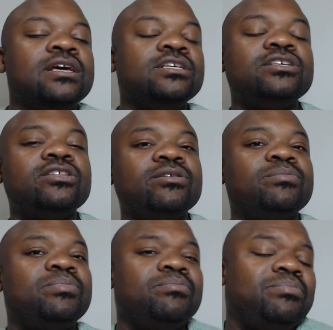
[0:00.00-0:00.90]
So the
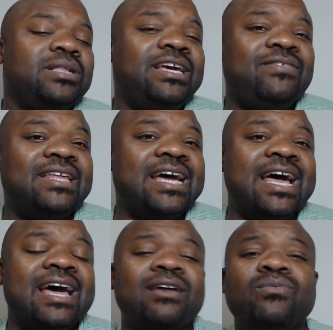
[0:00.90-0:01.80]
belief that I
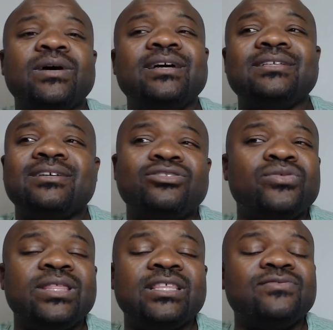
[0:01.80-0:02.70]
had was I'll oh,
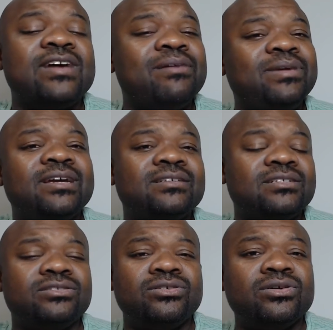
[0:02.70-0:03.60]
join this frat because this
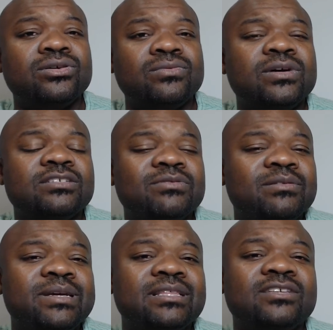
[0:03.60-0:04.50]
girl wants me to
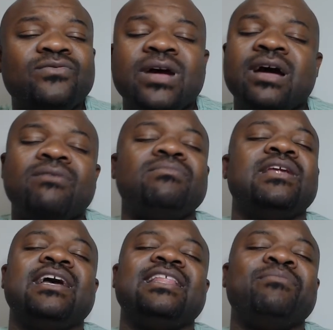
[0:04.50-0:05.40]
be in this frat.
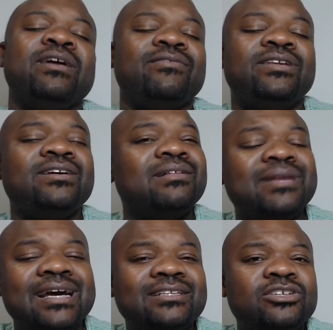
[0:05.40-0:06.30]
Not that big of a deal. I'm
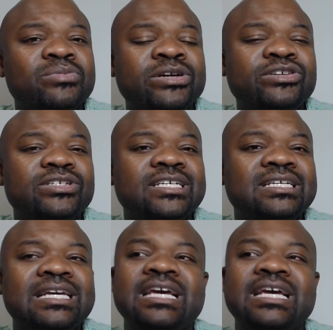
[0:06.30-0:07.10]
not super interested.